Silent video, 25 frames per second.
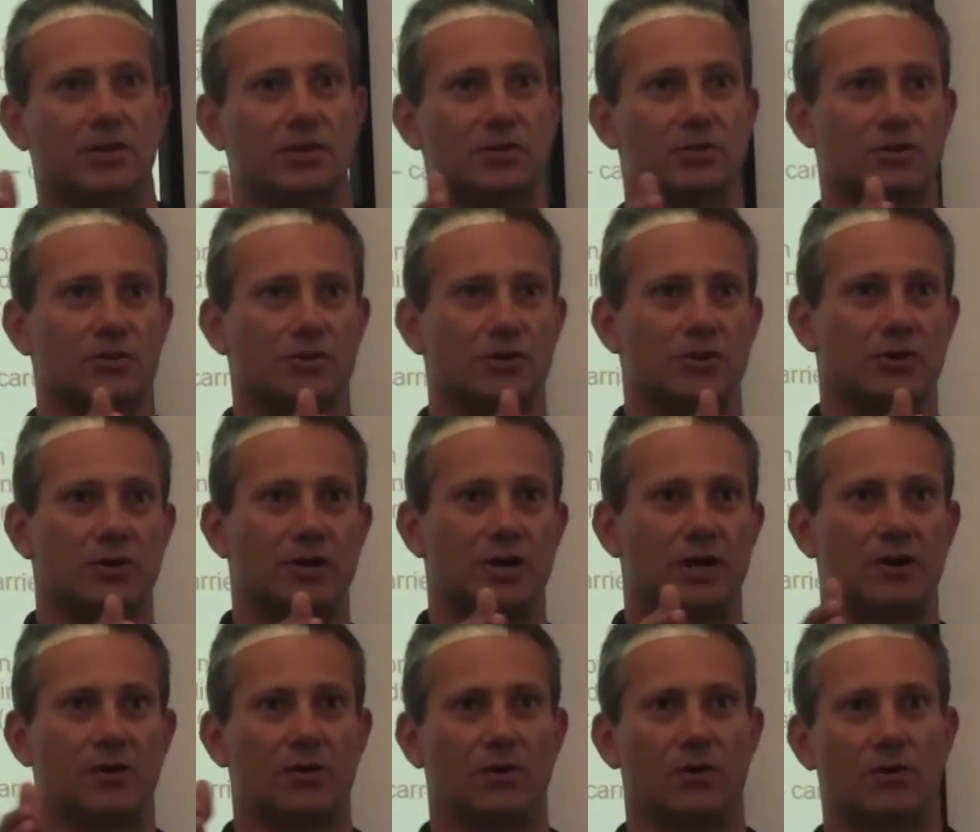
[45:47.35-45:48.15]
So you're
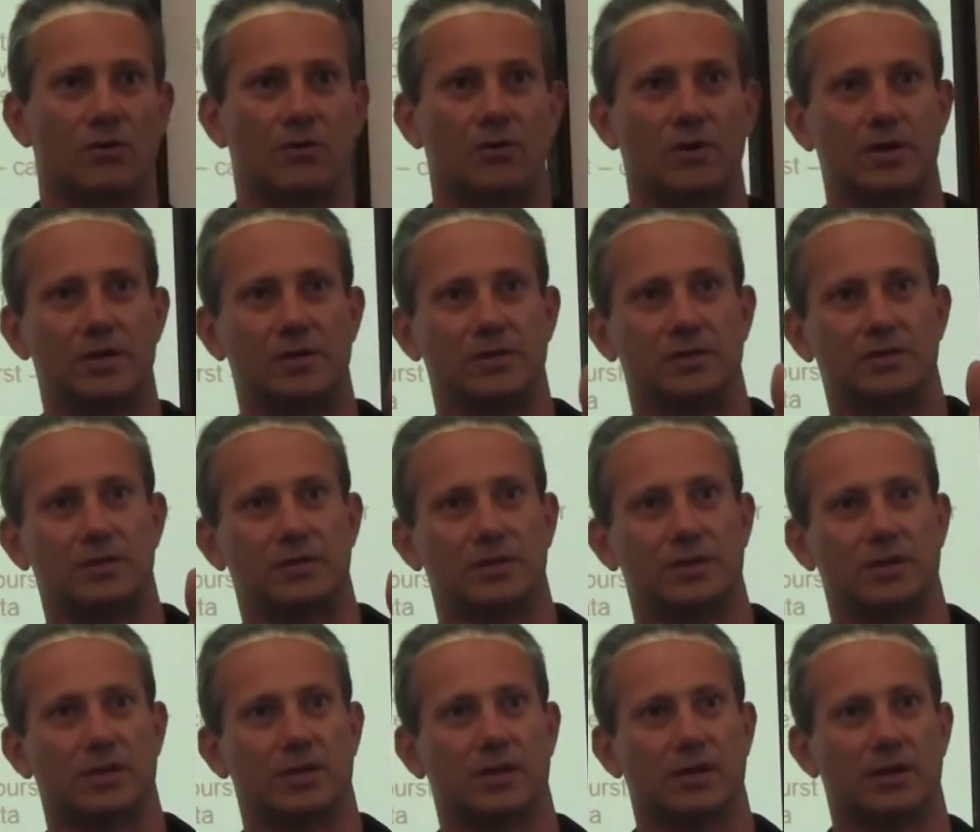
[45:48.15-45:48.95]
kind of
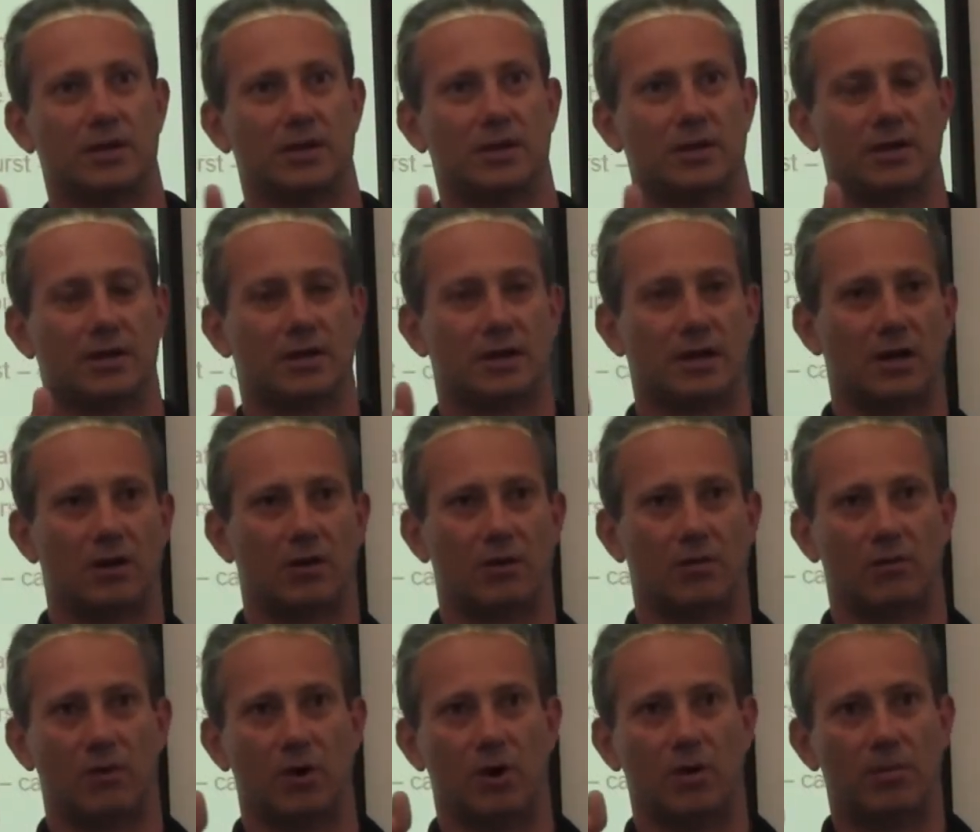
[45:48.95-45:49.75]
always kind
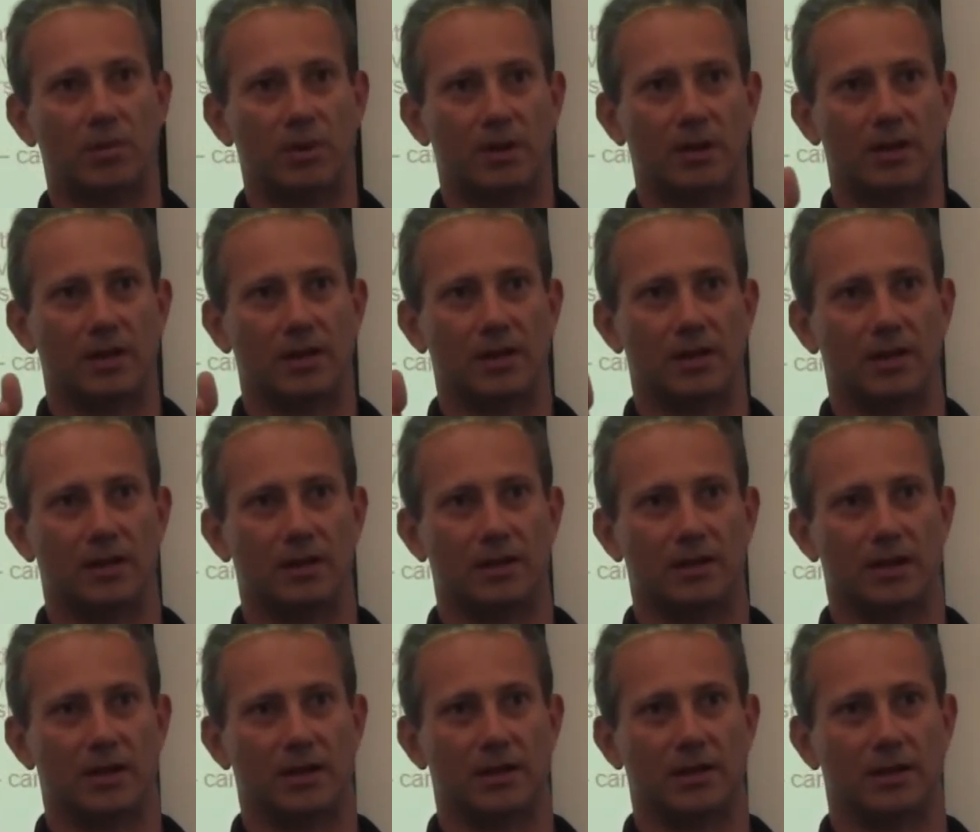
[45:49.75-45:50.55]
of wobbling
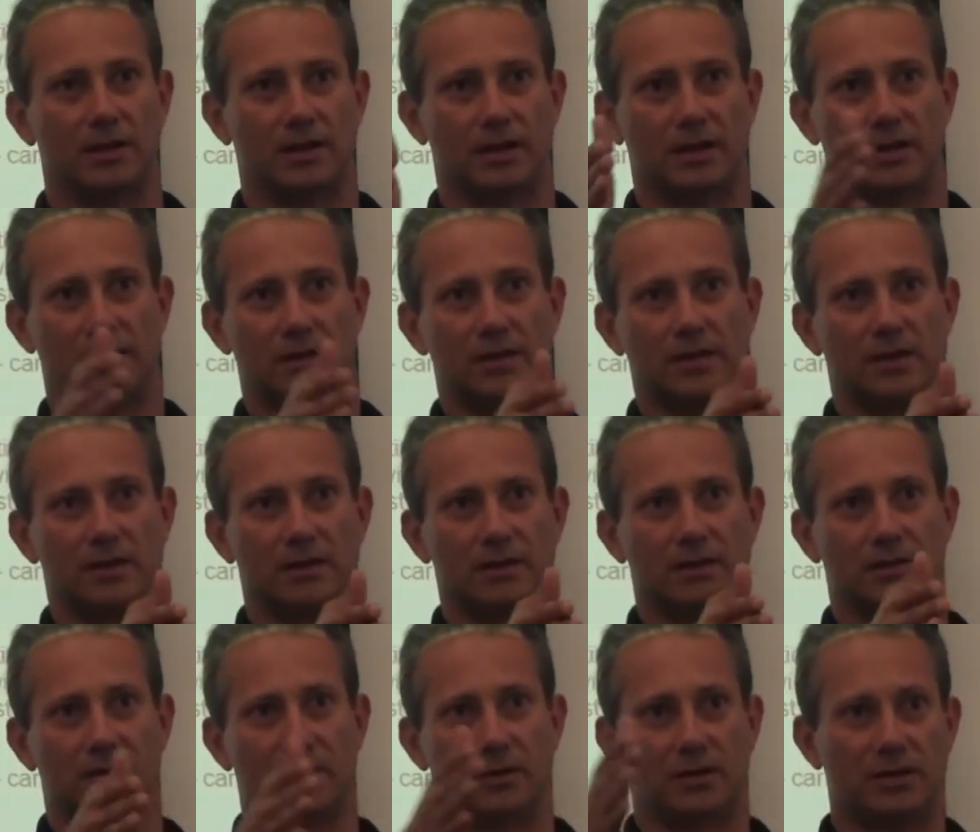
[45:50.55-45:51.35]
and
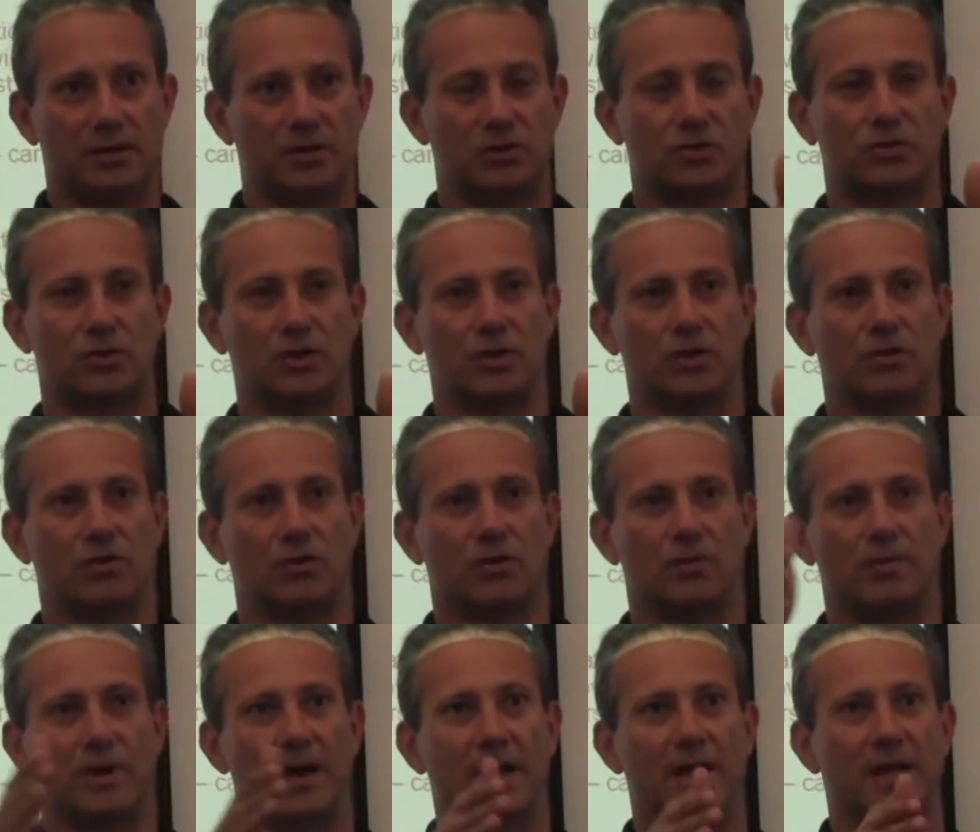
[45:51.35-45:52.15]
then issuing
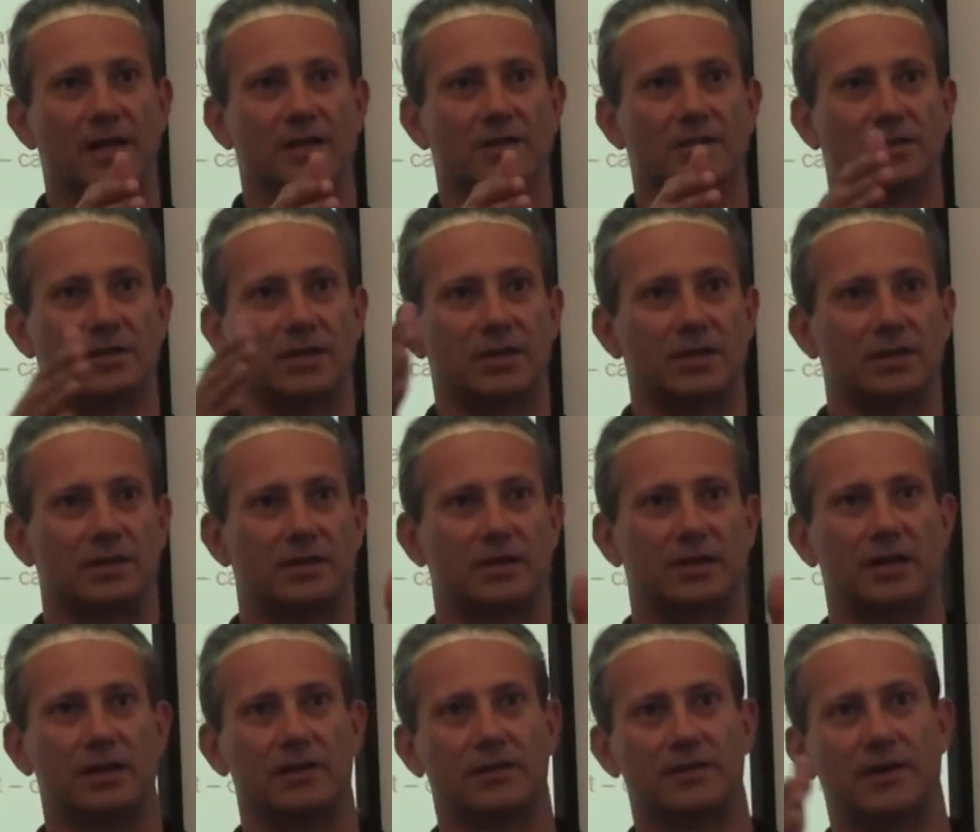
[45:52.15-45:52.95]
commands that
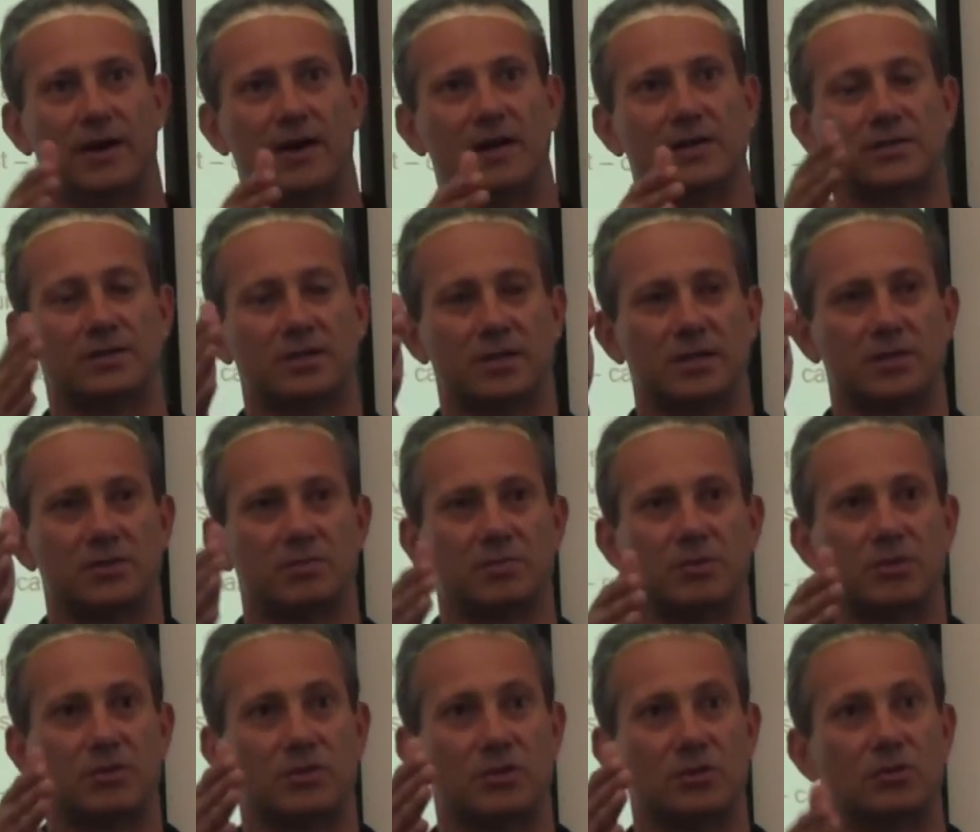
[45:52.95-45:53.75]
advance
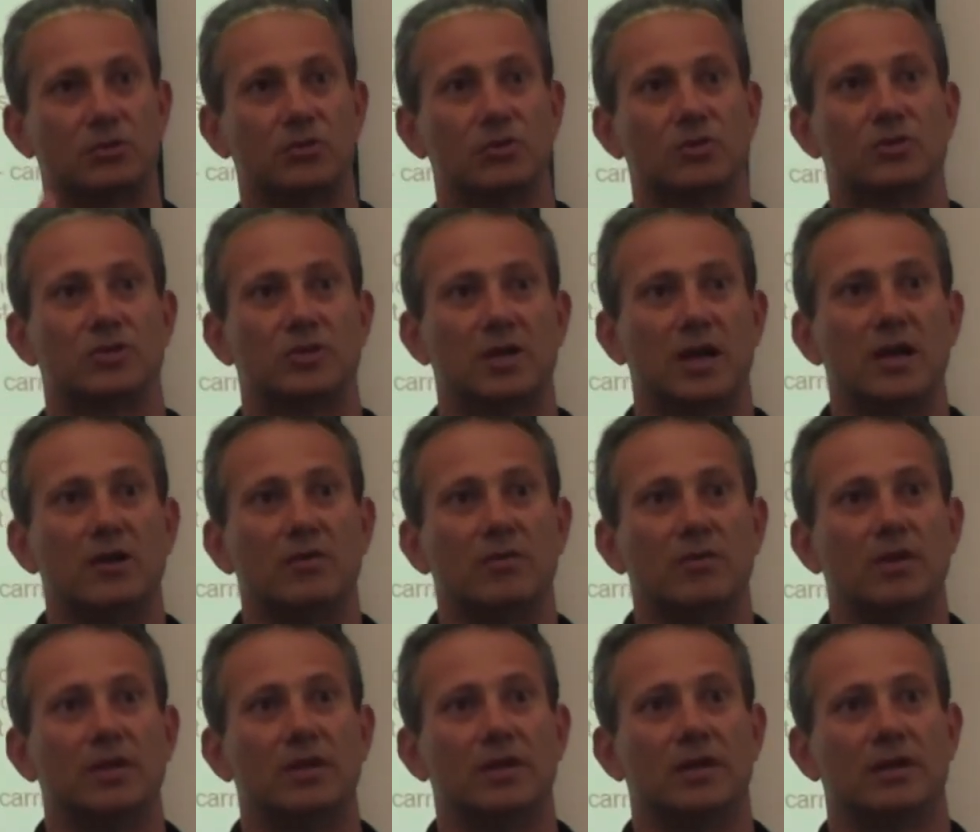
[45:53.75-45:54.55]
transmission to stay
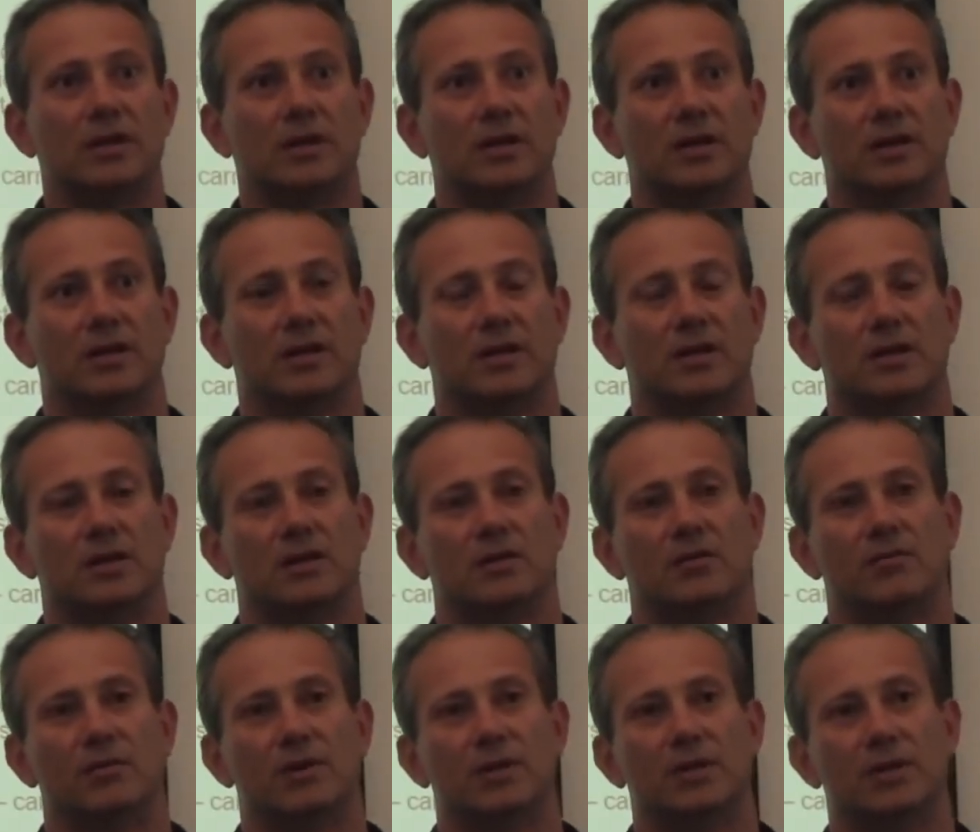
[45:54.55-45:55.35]
within
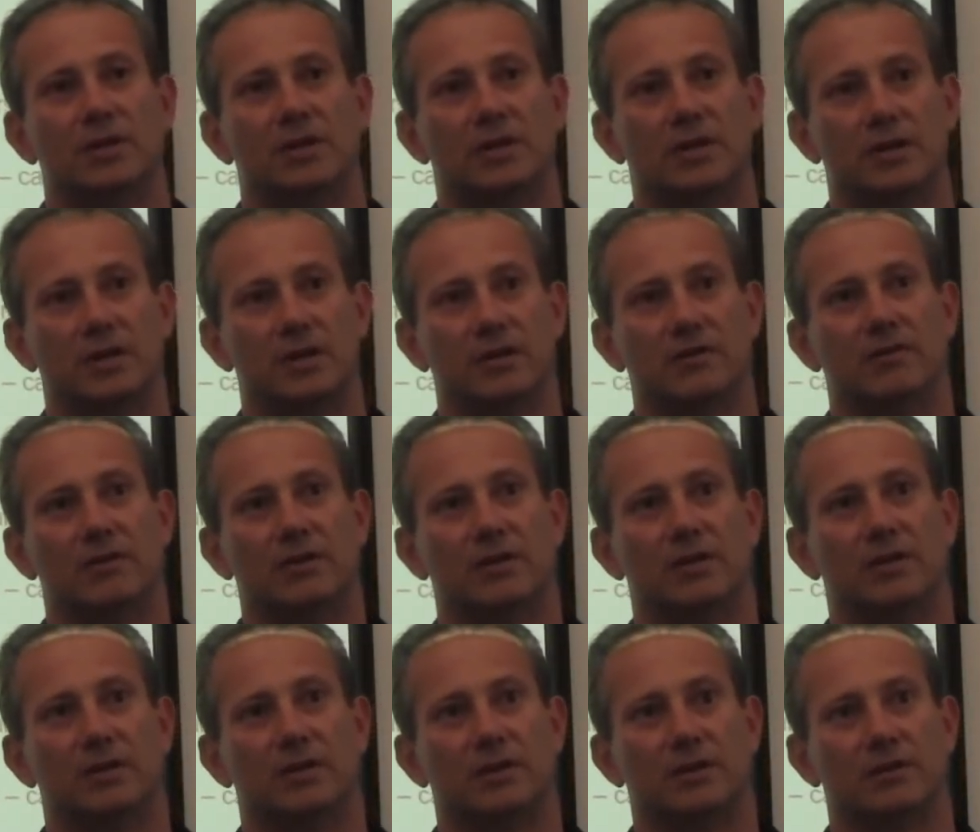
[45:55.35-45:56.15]
a
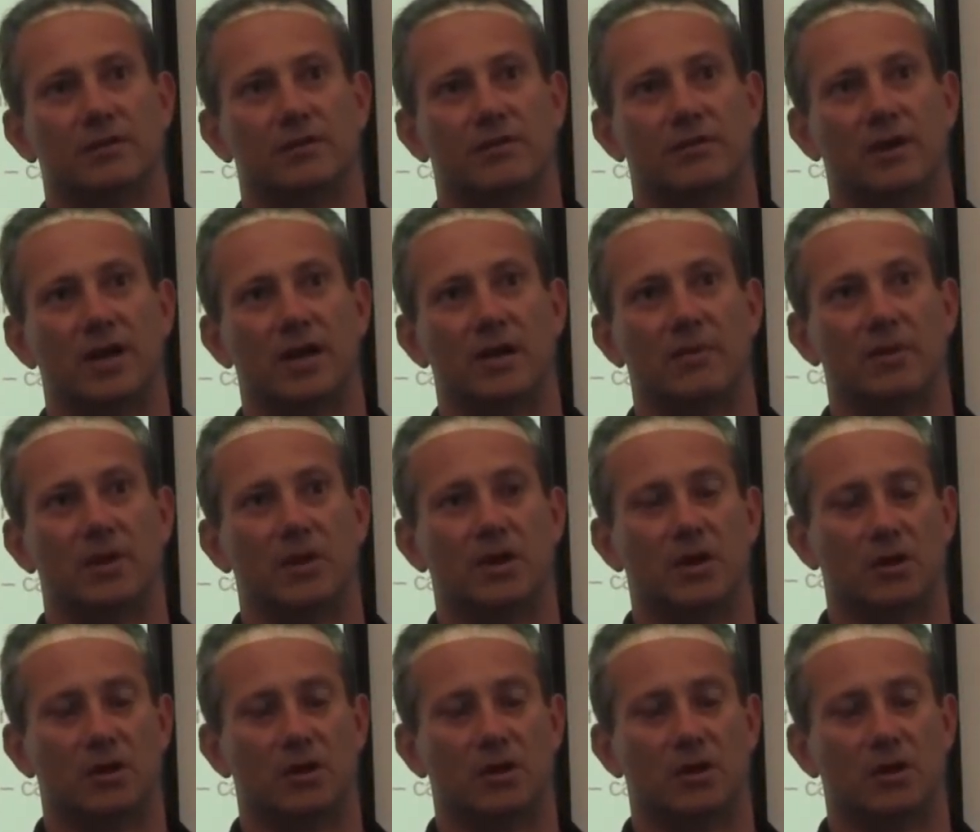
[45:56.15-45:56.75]
given frame.